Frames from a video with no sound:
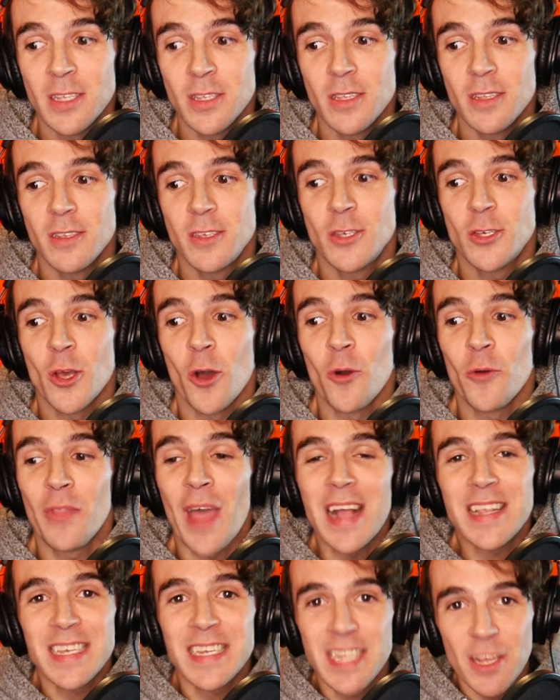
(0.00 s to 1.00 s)
So
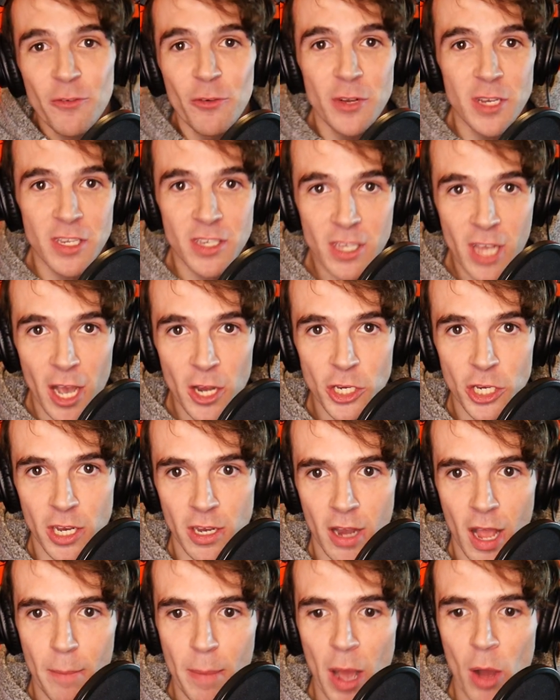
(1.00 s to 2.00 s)
that's a different
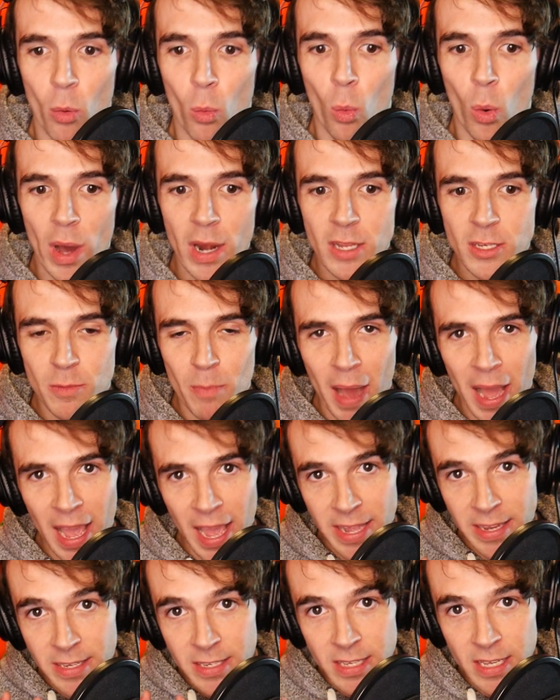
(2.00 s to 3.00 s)
discussion about what is my
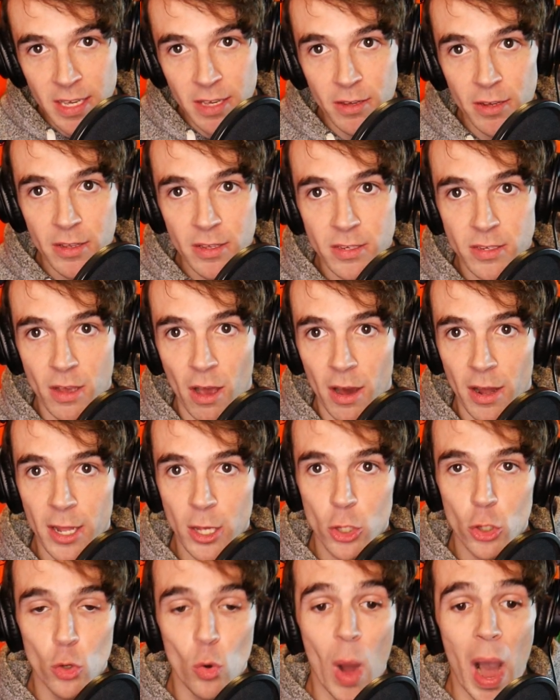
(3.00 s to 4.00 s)
ideal
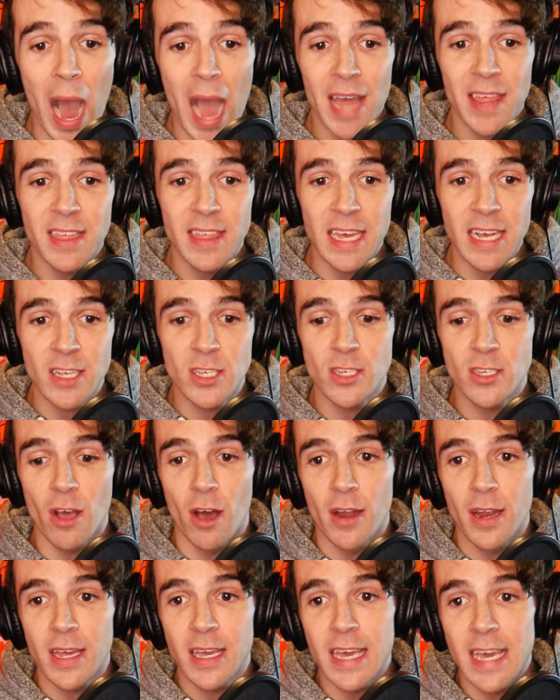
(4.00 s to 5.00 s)
Sonic, who I think
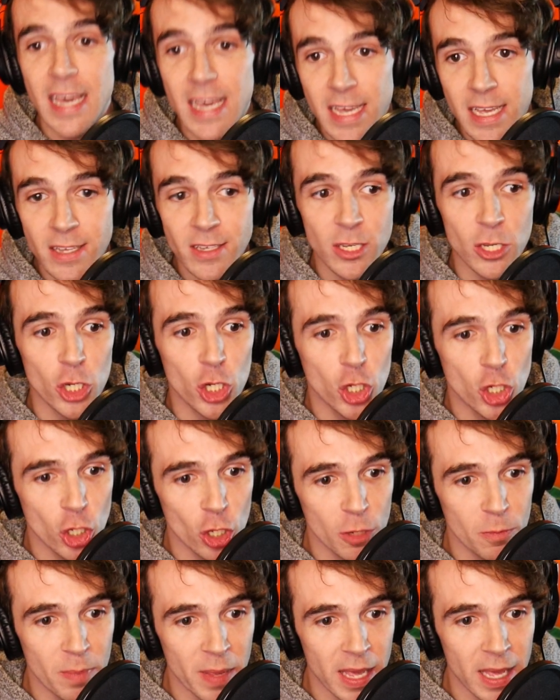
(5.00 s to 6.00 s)
Sonic is and
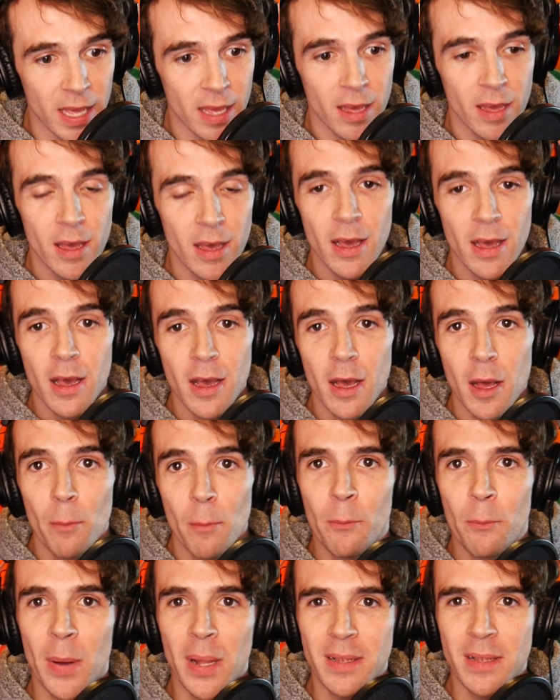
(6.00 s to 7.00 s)
should be.
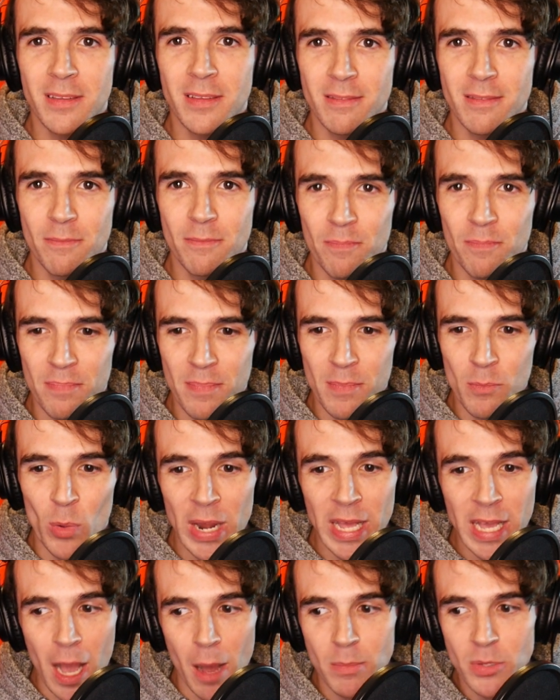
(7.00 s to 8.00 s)
But when
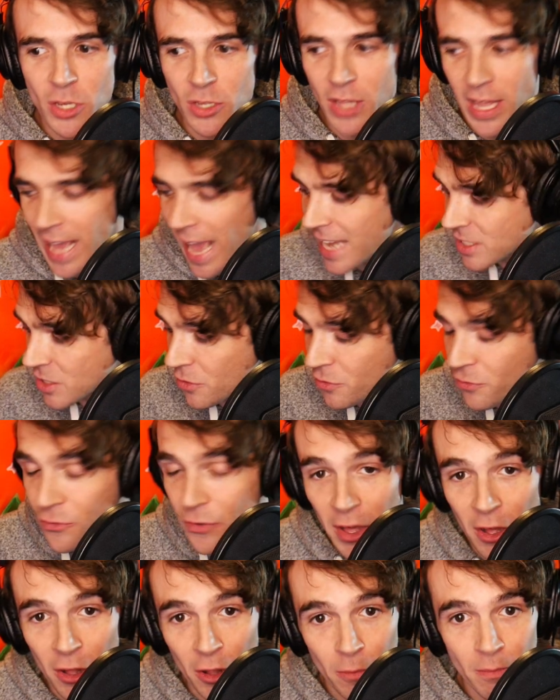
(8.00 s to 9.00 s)
it comes to, like, as a
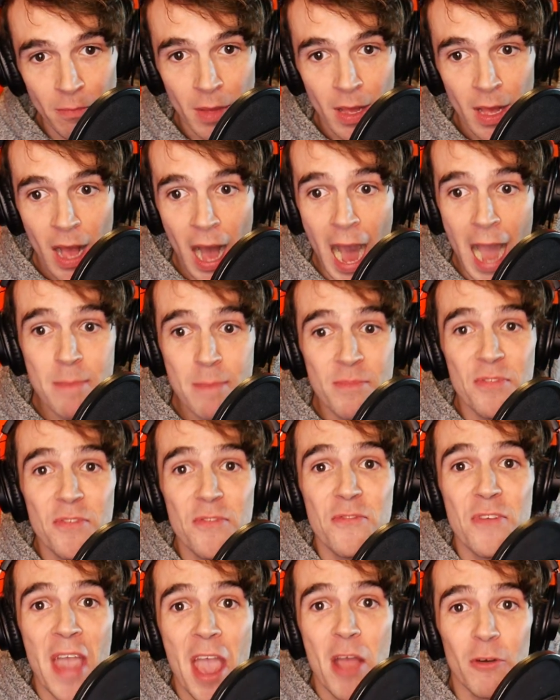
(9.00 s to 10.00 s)
film, I'm
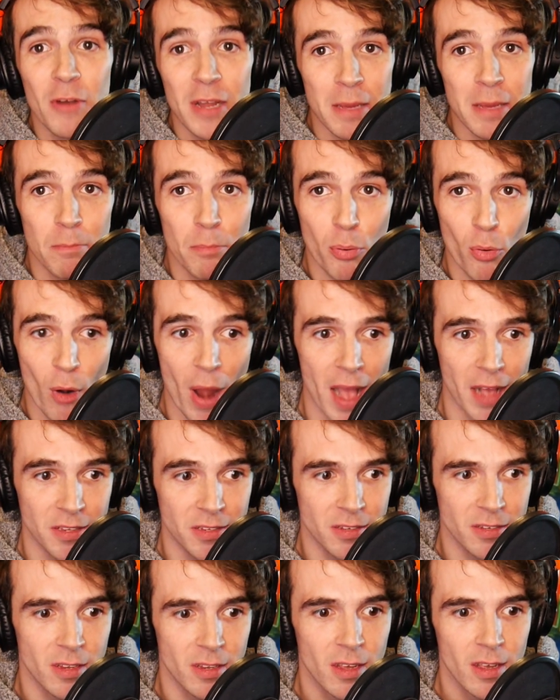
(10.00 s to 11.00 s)
very
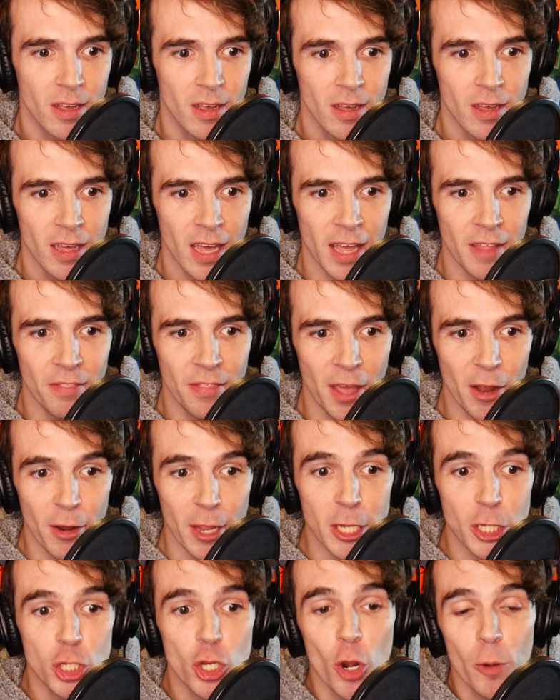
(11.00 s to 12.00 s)
impressed in their
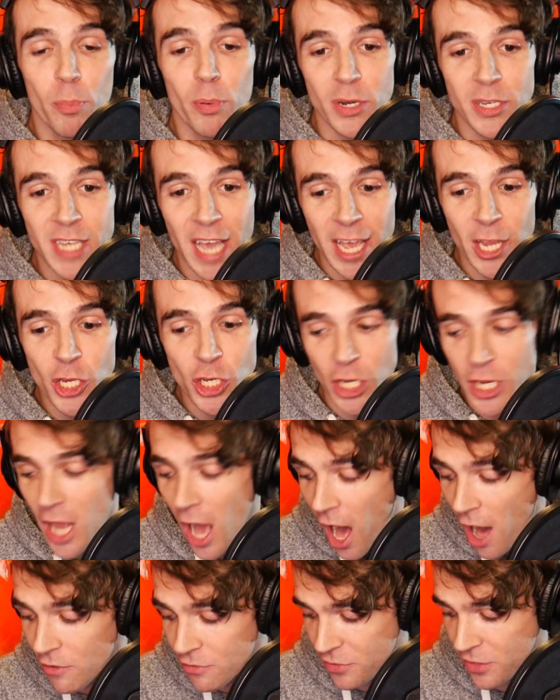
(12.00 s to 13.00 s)
interpretation
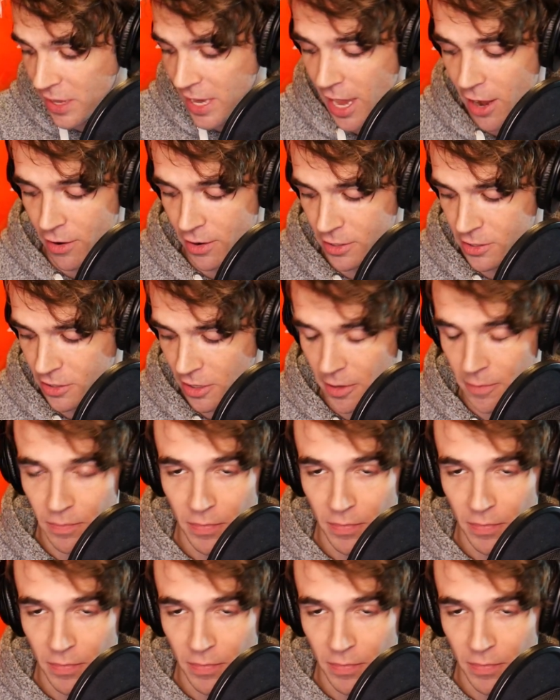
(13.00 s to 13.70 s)
of the character.